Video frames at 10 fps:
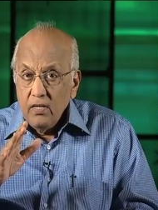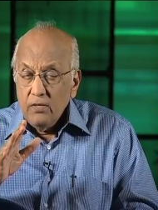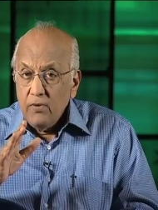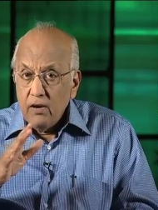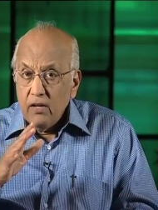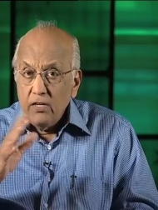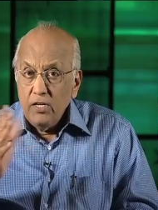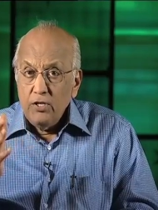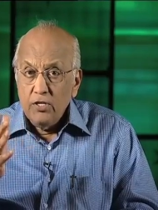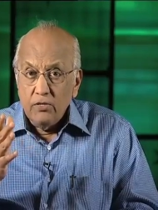he's wearing a
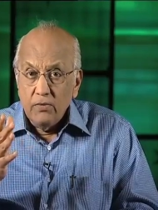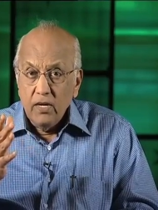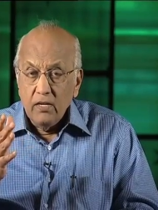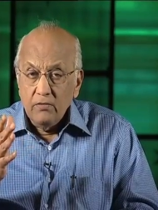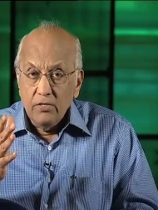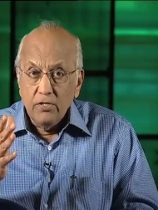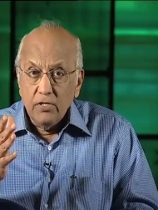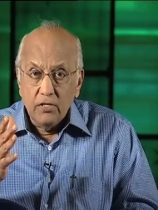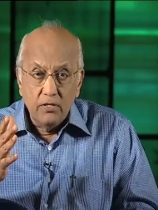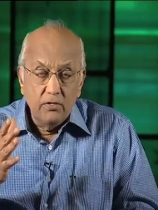t shirt when he comes to
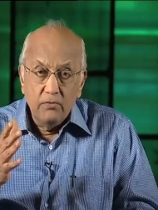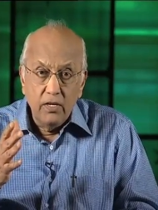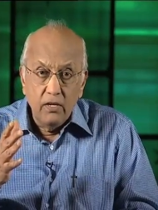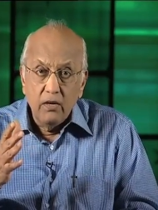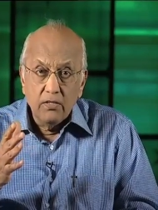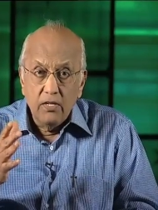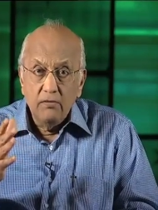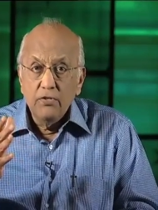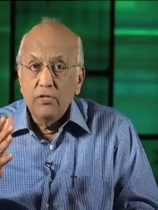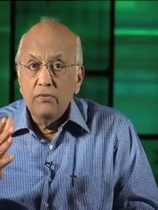church. He should be a long
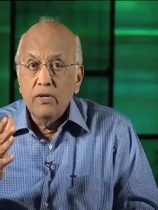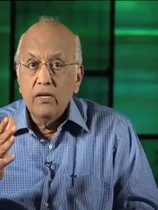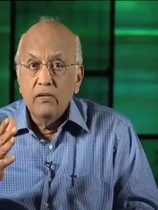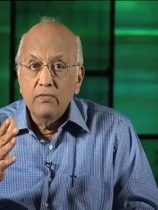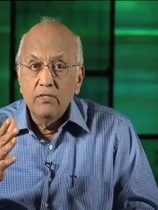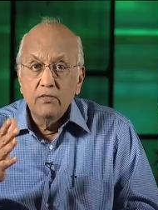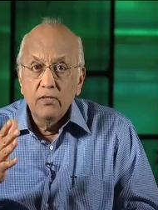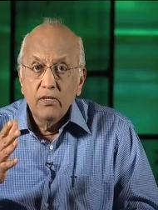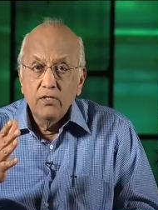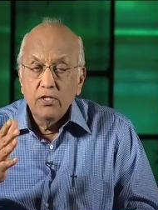sleeved shirt when he comes
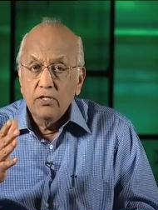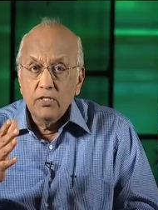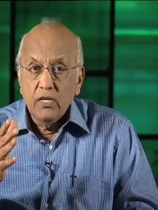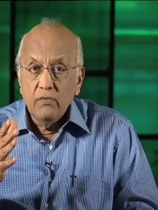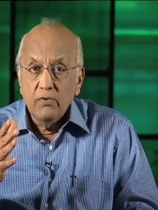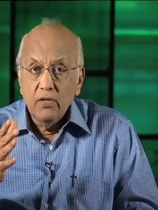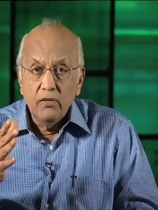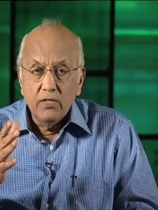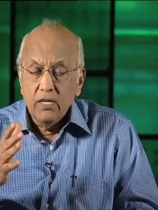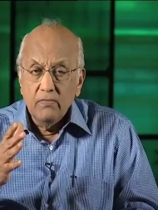to church Sunday
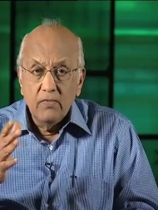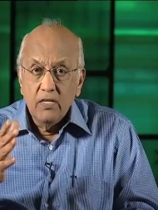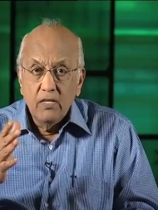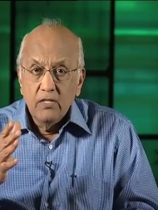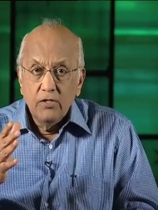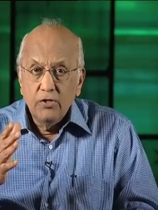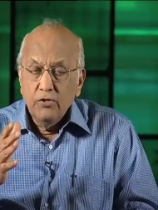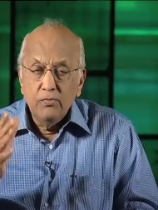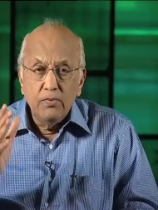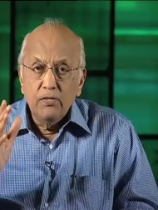morning, or some
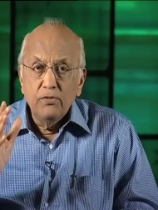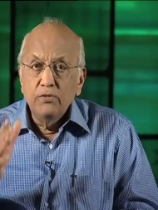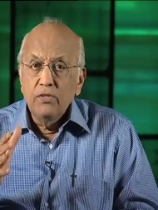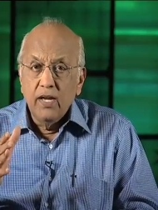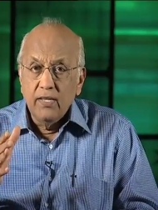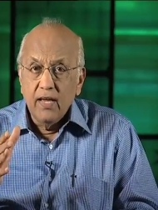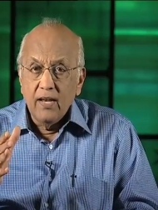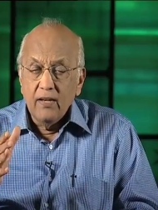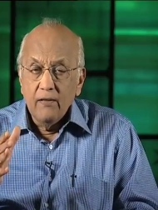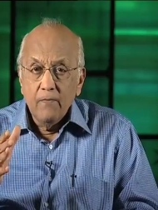stupid rule like
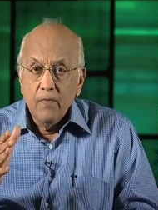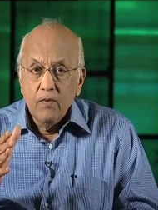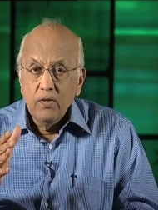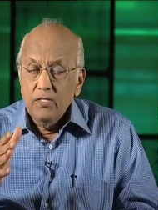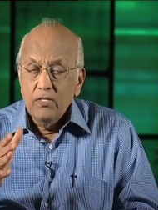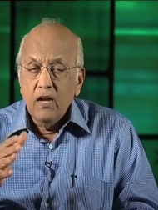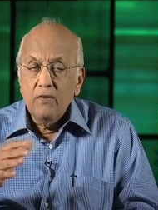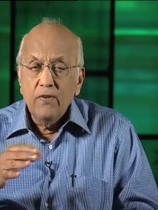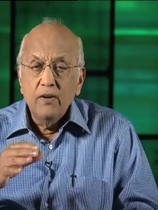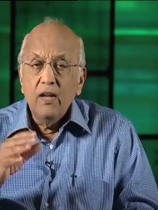that which is
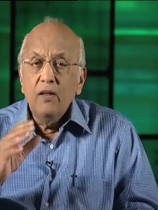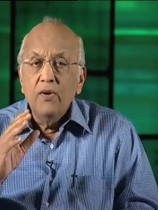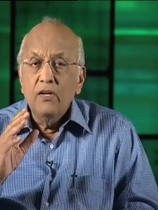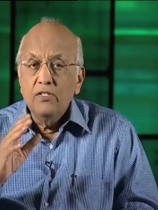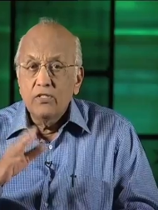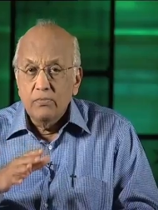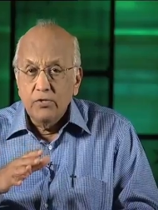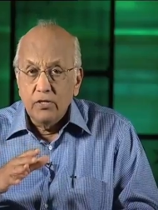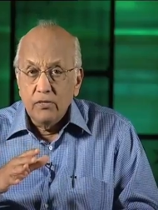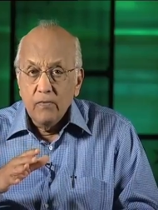not found anywhere in
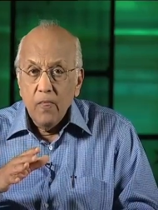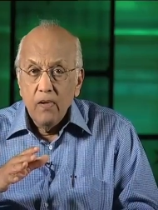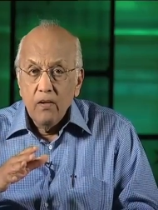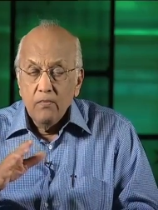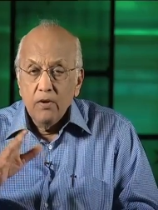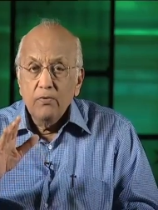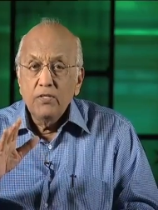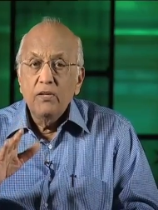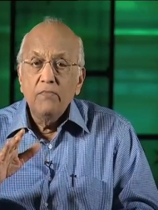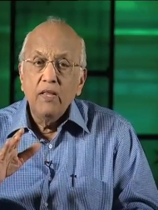Scripture, but
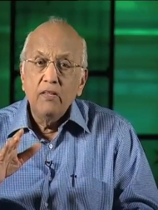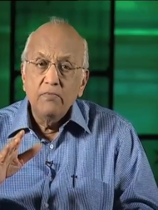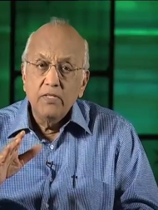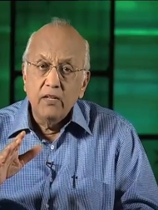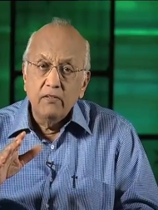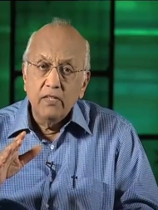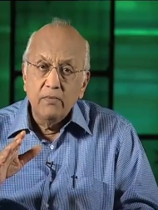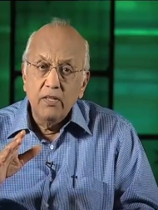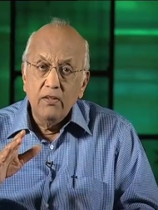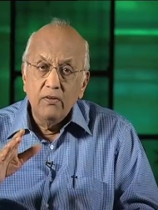which they made themselves.
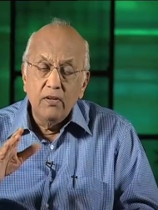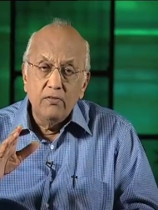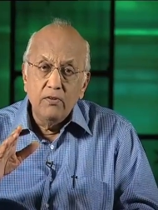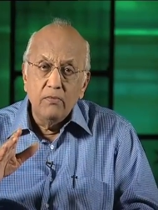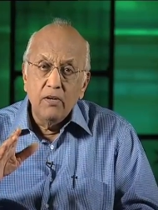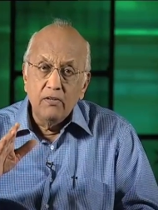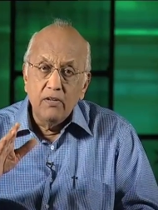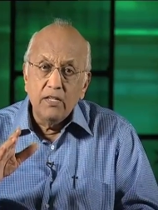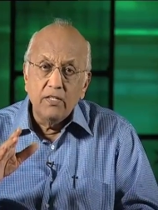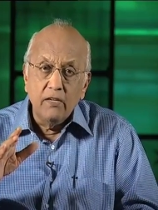I mean, the only rule
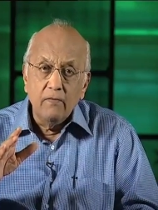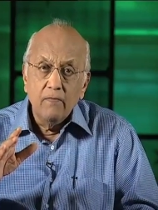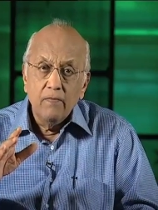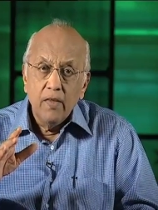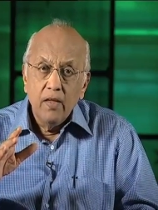about dressing